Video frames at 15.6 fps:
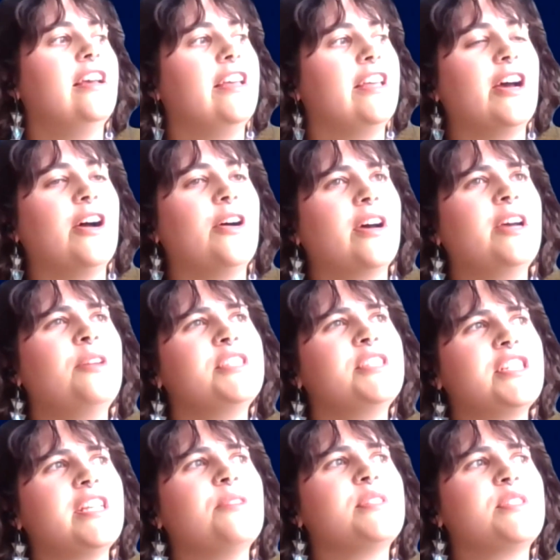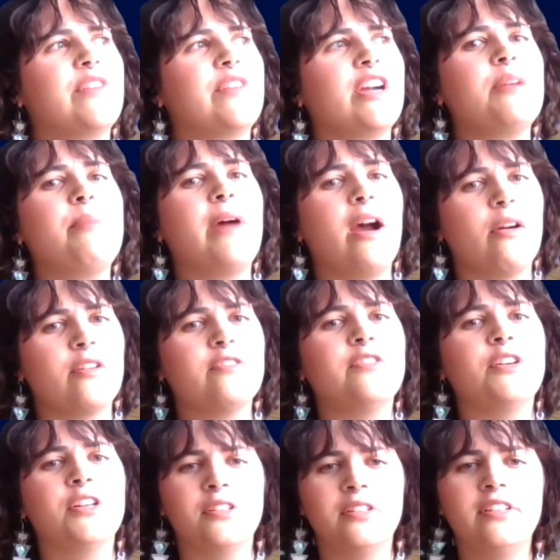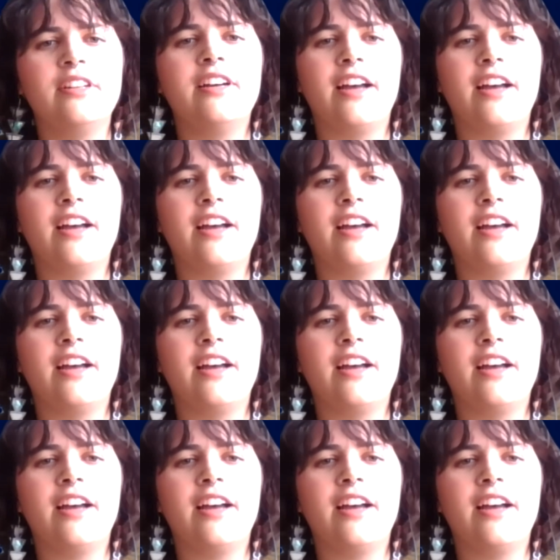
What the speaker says: it was very powerful.